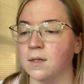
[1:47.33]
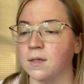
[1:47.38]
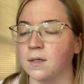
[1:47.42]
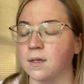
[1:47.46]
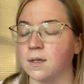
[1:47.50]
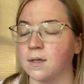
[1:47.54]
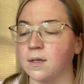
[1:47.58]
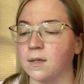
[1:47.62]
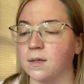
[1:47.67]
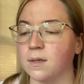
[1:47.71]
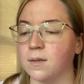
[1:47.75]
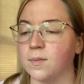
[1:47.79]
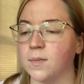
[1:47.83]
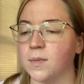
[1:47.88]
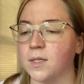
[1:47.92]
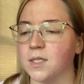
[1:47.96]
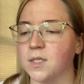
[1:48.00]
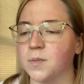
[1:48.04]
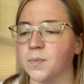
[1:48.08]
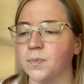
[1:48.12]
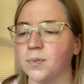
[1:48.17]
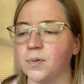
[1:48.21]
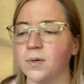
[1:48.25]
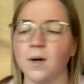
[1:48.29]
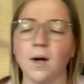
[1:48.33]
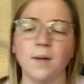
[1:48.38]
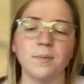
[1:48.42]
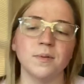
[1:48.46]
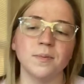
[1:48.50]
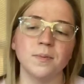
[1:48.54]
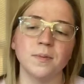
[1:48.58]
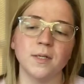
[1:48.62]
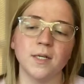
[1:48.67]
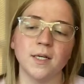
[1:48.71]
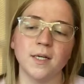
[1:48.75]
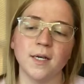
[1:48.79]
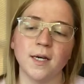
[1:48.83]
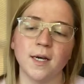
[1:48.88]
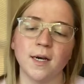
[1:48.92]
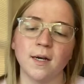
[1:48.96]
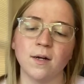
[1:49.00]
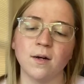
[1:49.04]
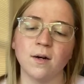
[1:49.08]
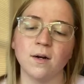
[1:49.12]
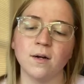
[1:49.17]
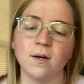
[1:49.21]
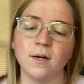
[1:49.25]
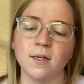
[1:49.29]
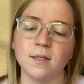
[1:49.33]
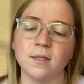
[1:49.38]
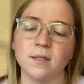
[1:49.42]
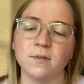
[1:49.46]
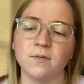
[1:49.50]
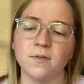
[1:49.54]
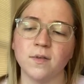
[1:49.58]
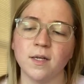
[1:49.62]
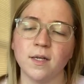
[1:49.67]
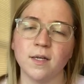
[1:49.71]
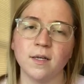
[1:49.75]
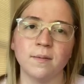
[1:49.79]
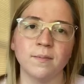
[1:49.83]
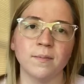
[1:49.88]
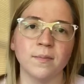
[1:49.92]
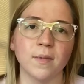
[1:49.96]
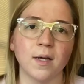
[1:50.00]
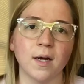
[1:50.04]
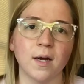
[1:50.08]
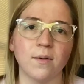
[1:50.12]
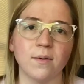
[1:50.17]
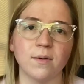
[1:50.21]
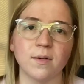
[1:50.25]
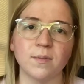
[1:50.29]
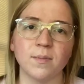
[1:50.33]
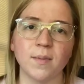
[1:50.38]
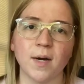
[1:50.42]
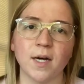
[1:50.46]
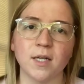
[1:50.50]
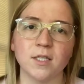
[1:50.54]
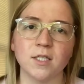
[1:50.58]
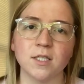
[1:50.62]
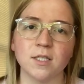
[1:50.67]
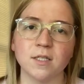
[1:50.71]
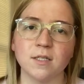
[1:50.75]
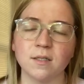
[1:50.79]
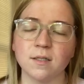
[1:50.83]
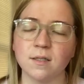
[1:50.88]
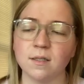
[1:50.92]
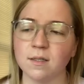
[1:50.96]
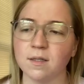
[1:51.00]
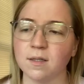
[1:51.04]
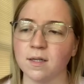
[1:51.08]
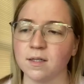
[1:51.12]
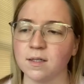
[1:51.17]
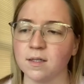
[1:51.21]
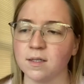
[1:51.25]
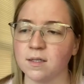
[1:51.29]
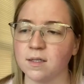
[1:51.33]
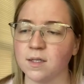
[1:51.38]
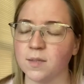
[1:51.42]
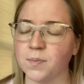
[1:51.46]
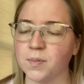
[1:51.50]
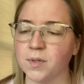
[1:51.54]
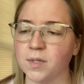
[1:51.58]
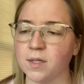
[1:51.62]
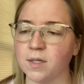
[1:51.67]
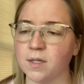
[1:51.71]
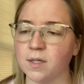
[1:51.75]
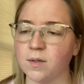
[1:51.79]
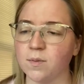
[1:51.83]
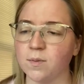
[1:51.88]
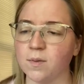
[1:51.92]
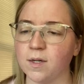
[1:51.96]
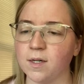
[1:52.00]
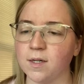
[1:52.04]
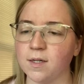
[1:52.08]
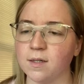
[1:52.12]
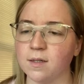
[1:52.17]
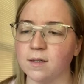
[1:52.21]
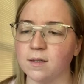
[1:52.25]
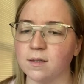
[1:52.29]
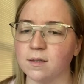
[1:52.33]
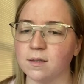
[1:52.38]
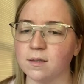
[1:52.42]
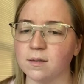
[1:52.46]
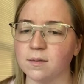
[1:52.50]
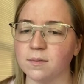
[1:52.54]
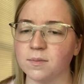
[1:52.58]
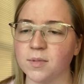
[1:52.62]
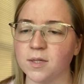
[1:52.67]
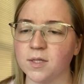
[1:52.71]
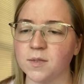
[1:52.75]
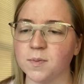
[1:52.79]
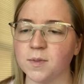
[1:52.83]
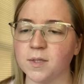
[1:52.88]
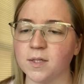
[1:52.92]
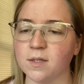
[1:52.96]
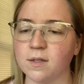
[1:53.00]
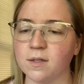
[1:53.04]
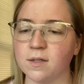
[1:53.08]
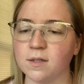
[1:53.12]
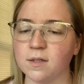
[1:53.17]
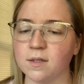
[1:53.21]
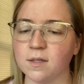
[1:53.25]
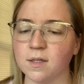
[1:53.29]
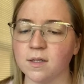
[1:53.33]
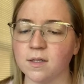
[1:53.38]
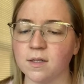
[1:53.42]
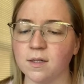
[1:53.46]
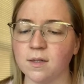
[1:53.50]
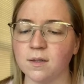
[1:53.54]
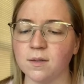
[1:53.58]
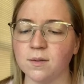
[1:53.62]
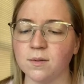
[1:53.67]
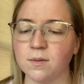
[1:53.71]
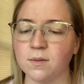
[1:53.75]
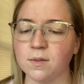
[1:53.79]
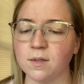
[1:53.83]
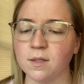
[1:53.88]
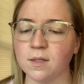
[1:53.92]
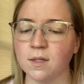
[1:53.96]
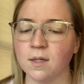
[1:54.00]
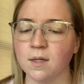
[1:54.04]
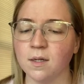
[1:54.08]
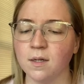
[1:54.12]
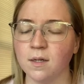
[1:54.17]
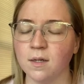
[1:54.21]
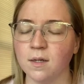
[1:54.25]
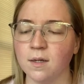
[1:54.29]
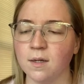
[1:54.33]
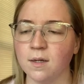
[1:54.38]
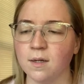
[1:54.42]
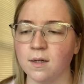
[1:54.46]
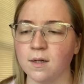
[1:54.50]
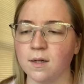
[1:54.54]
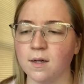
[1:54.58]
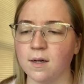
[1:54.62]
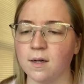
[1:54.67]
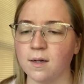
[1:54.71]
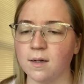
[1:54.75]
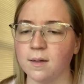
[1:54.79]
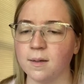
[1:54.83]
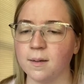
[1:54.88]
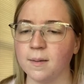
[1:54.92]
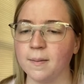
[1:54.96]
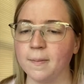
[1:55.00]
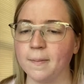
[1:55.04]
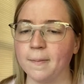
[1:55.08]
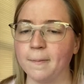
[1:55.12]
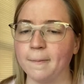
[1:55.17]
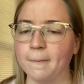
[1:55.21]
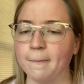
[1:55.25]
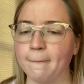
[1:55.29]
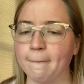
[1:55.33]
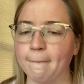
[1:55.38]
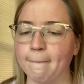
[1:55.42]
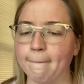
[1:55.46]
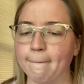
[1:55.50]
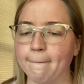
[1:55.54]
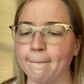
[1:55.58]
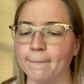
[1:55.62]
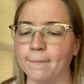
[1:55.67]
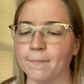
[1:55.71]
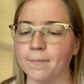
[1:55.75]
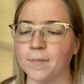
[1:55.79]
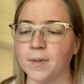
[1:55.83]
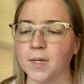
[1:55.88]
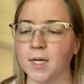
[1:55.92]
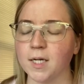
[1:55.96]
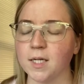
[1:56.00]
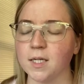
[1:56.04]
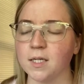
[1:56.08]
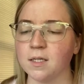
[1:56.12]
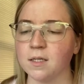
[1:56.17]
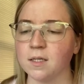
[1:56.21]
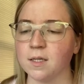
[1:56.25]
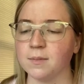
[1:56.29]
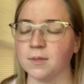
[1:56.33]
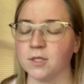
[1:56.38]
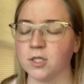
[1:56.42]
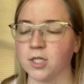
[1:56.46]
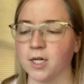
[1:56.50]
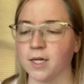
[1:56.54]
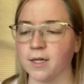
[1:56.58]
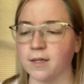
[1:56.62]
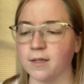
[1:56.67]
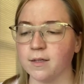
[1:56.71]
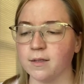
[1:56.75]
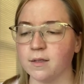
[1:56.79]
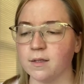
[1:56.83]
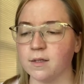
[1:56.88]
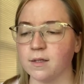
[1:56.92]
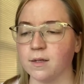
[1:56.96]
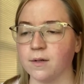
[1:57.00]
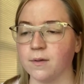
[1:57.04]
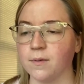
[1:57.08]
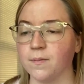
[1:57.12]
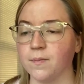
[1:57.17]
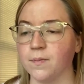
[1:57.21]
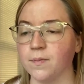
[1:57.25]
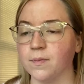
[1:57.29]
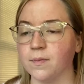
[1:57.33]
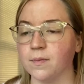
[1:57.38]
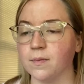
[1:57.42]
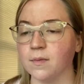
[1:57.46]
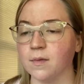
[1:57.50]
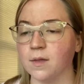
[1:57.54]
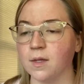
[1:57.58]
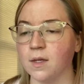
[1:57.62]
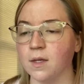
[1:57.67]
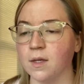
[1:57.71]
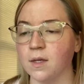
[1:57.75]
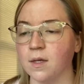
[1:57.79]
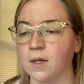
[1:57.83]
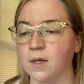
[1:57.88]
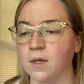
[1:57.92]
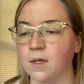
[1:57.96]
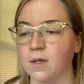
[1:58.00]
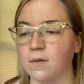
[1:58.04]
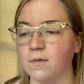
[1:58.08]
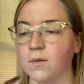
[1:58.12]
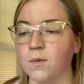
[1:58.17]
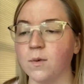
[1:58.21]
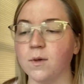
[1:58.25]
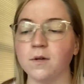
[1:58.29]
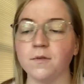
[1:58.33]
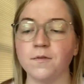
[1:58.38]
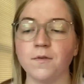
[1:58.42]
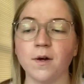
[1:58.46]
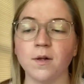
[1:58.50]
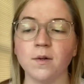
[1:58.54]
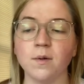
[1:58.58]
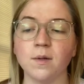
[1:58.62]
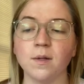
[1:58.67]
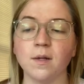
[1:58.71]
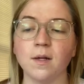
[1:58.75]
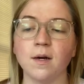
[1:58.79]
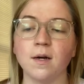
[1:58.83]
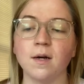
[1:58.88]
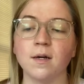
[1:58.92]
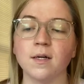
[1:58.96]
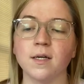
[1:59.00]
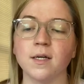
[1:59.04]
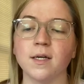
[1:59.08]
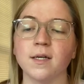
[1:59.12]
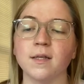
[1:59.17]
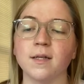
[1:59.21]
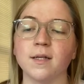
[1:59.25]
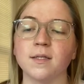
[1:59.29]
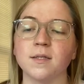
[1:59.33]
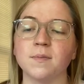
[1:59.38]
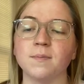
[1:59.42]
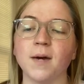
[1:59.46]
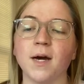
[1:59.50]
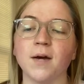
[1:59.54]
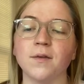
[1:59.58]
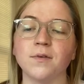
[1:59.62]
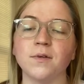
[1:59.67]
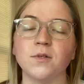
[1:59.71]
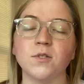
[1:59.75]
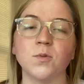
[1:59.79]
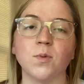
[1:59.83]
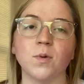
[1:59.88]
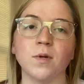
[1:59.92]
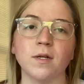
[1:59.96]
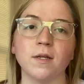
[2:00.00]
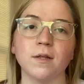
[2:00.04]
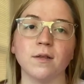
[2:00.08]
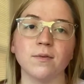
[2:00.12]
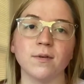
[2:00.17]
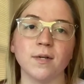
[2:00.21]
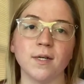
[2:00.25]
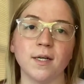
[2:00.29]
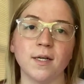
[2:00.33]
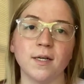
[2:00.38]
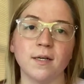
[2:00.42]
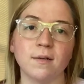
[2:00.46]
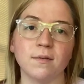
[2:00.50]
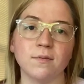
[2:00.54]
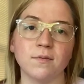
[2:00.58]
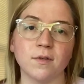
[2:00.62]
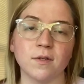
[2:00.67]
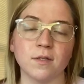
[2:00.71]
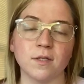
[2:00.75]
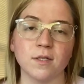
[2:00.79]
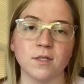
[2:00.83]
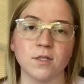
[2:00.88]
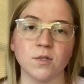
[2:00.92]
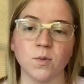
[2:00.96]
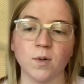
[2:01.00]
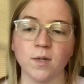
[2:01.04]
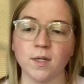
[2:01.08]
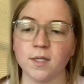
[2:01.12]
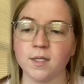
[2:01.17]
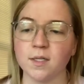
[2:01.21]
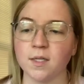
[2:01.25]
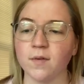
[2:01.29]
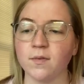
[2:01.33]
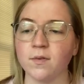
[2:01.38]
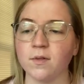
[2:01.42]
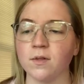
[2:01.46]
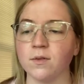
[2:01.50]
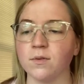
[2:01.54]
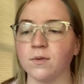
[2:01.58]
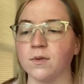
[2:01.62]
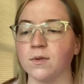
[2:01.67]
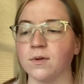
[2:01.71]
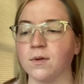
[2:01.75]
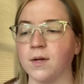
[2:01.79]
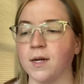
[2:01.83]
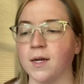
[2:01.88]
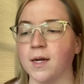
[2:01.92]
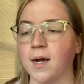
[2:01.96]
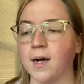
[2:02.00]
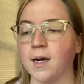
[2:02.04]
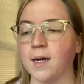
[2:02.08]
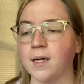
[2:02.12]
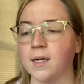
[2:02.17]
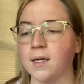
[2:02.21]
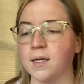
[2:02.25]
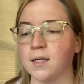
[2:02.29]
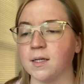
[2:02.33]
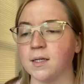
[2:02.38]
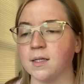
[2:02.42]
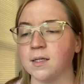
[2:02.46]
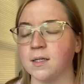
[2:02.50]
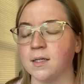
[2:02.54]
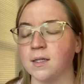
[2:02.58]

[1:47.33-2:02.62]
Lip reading: it's probably NRSV, I would imagine. That's typically what Presbyterians like to use. But I didn't double check it. So if you want to follow along, again, that's Matthew 23, verses 27 through 39,